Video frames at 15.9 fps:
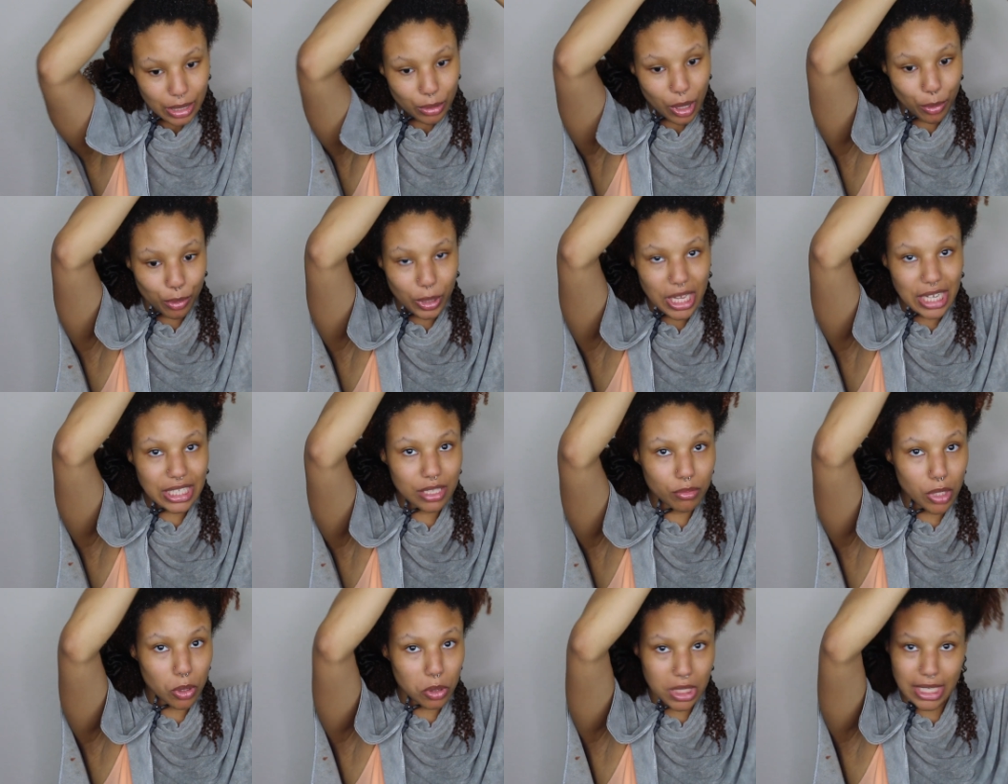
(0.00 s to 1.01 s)
I'm gonna play some
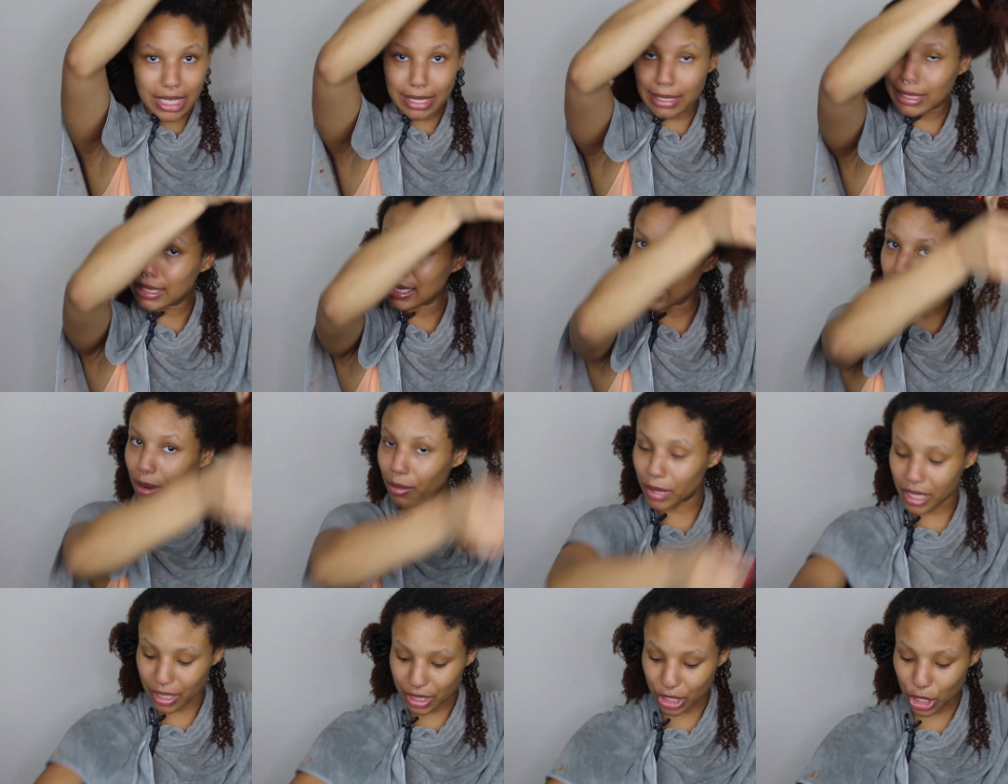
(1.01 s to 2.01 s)
music and I'm gonna
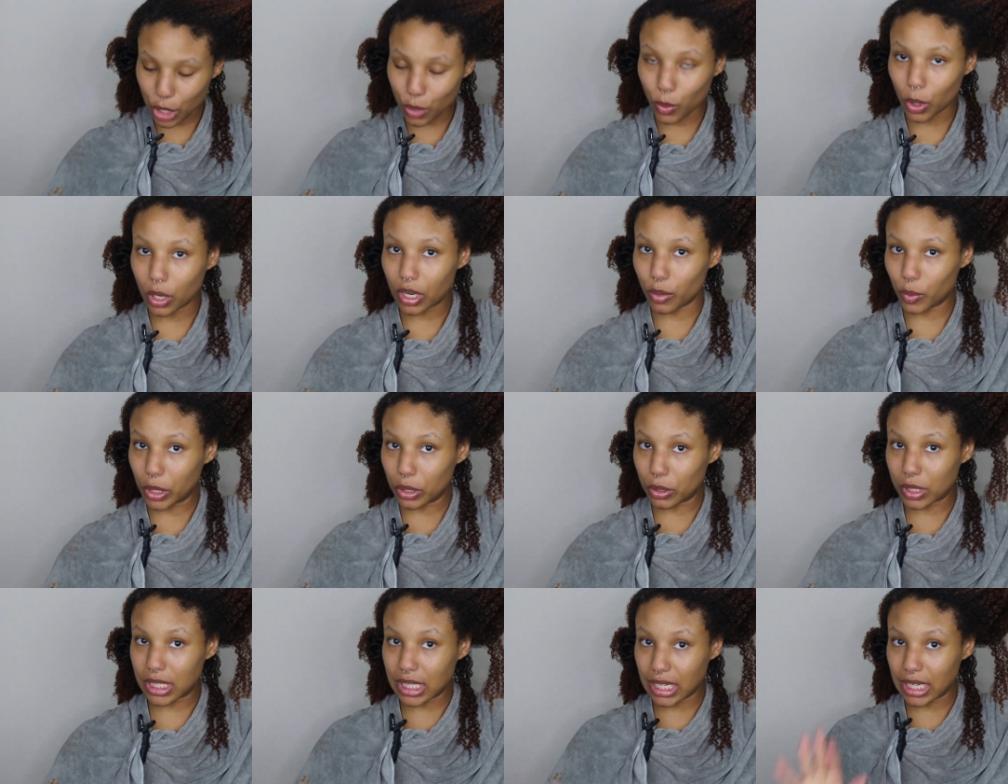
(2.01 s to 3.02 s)
continue on and we gonna
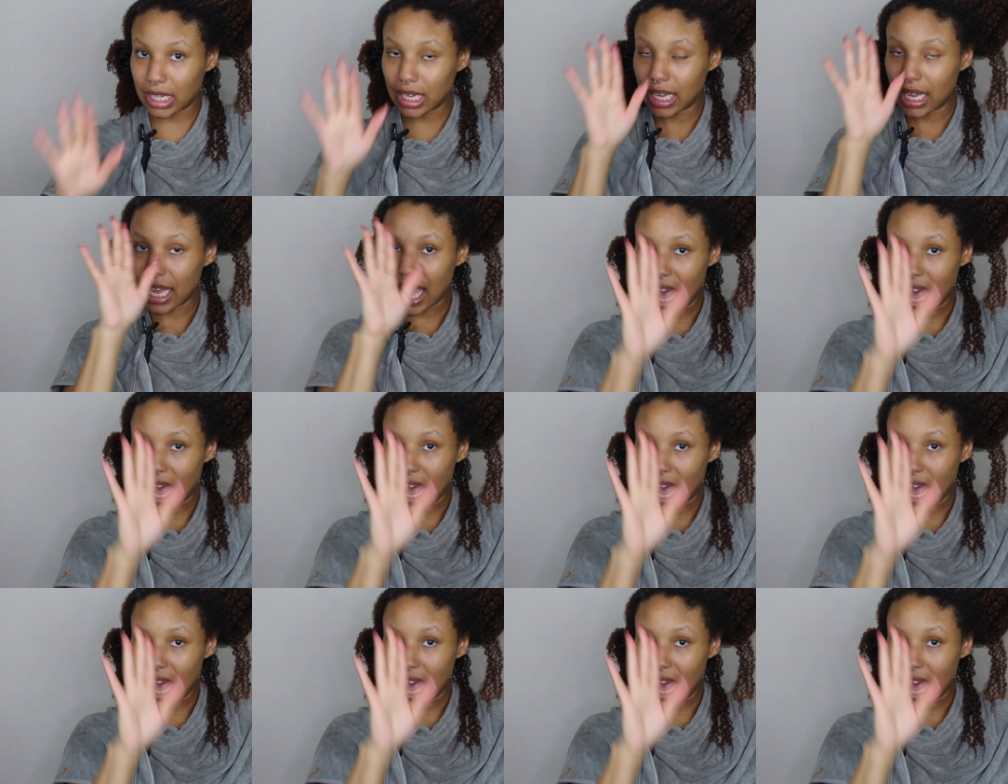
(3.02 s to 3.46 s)
see